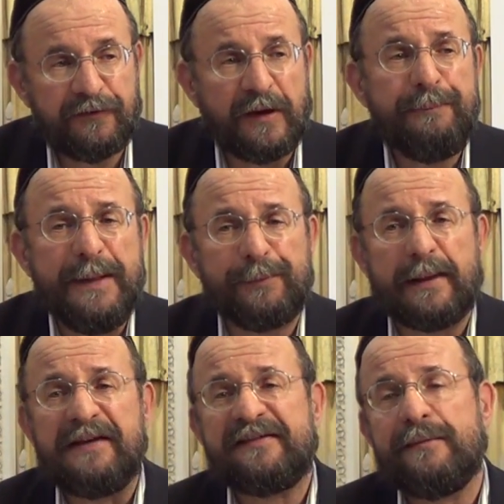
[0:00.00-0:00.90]
Some
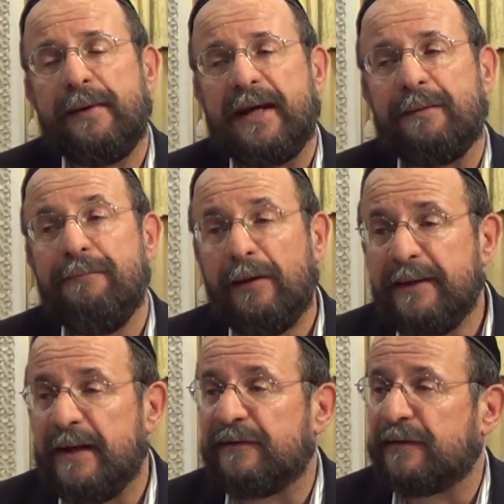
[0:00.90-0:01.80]
people estimate
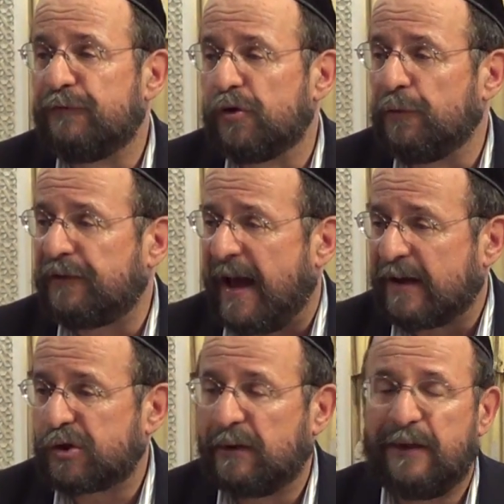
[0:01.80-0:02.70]
millions of Jews
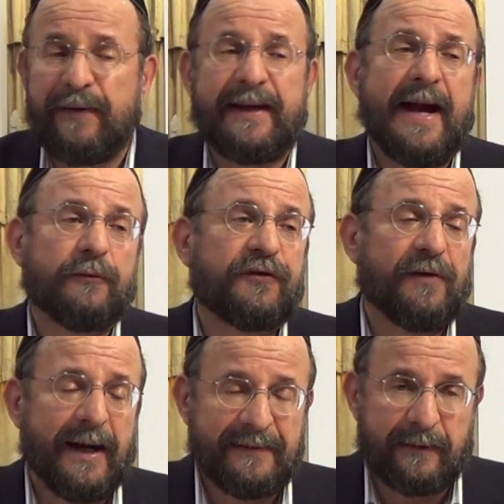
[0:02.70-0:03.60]
actually living
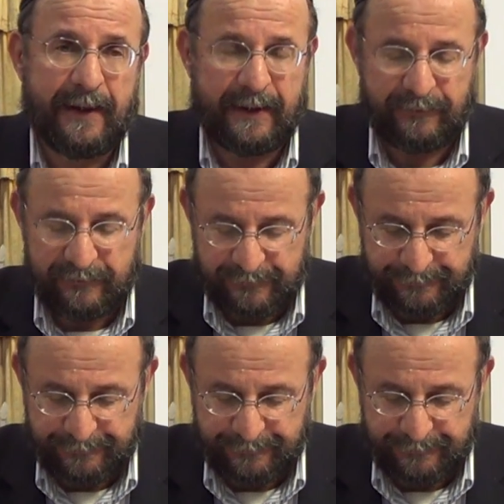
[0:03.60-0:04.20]
outside the land.